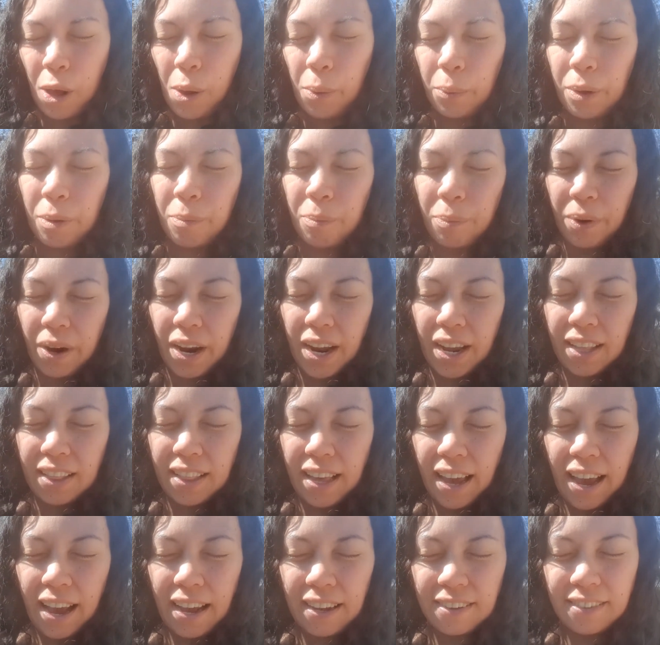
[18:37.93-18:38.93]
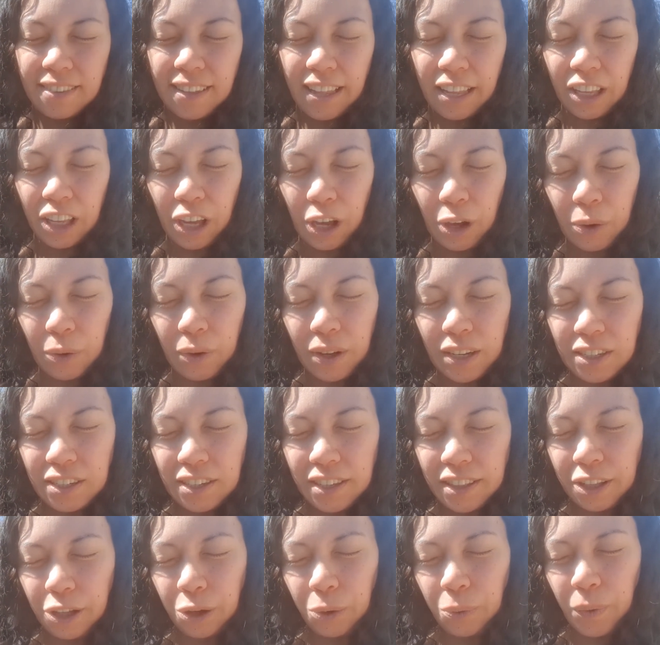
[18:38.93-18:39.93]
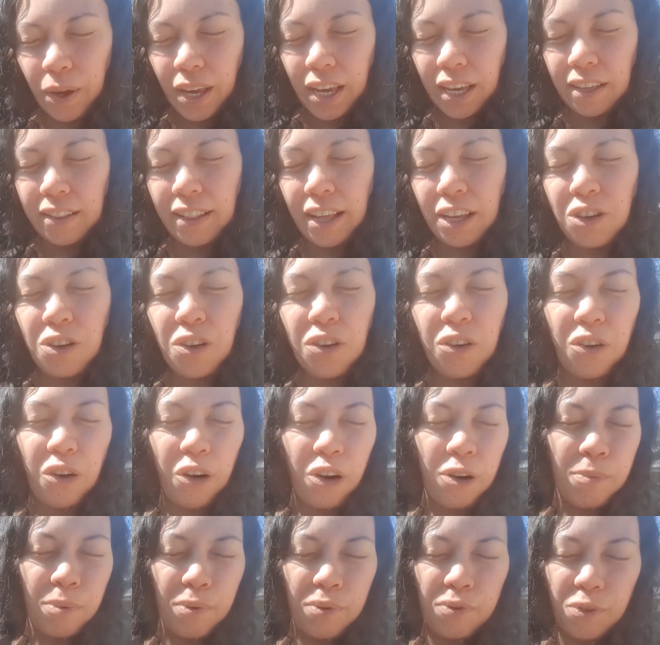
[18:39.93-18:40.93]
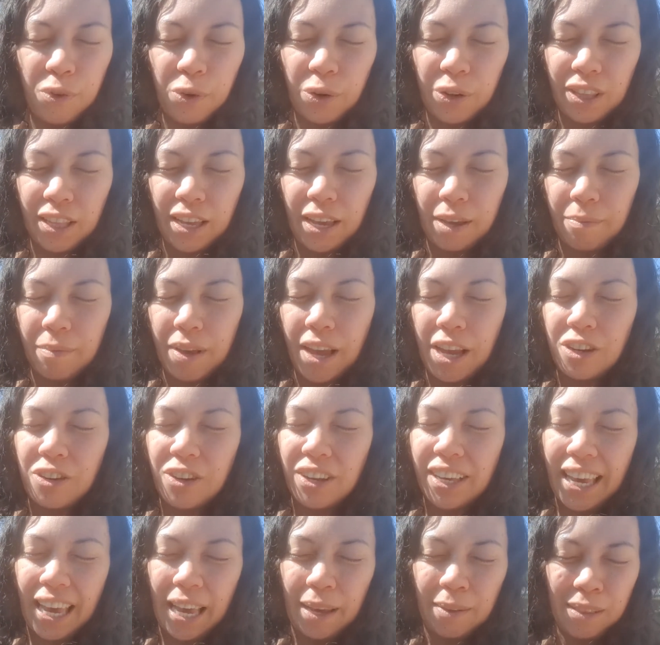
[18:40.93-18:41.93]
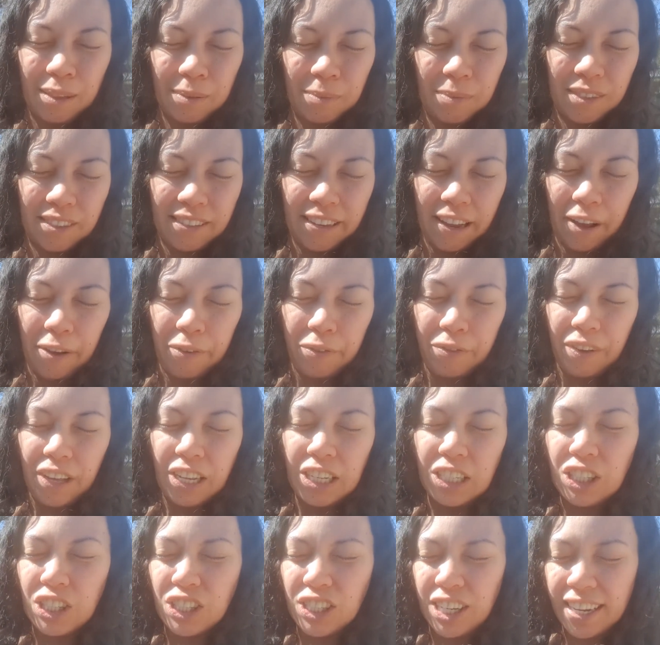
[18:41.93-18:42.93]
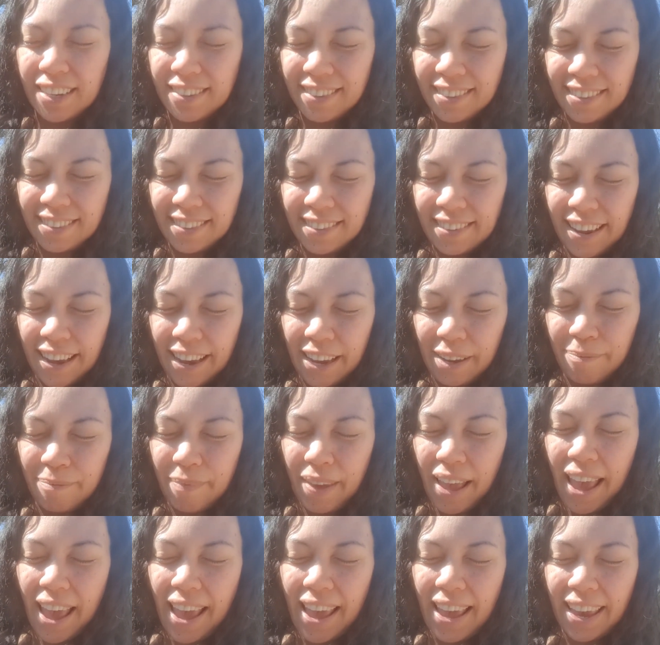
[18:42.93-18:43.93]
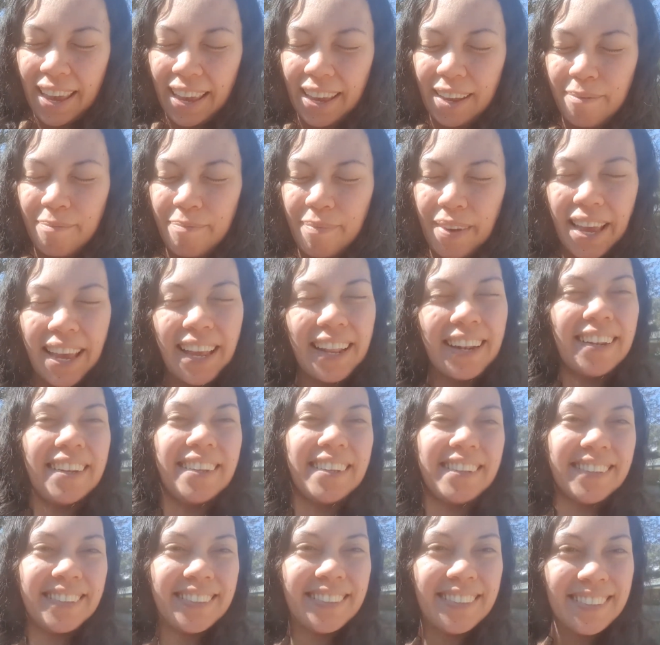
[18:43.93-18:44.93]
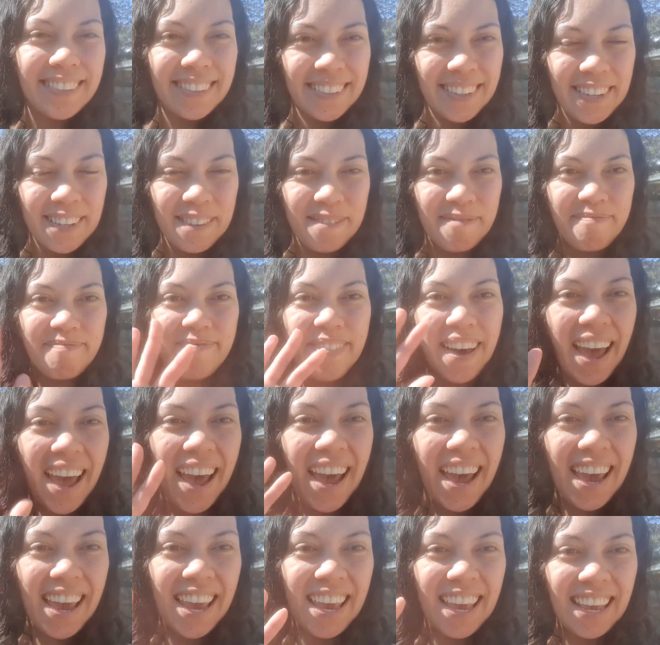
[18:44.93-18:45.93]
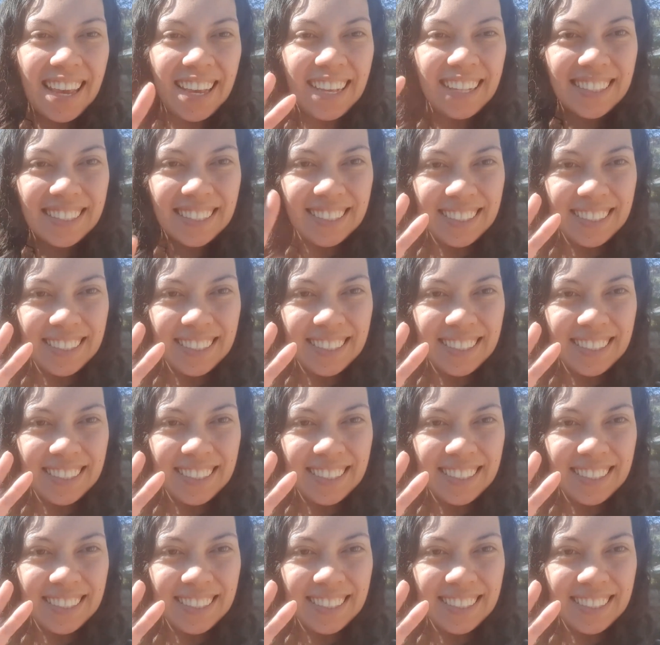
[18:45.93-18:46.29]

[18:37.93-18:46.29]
We pray that as they go into their week, that you go before them and you keep them safe. In Jesus' name, amen. Bye.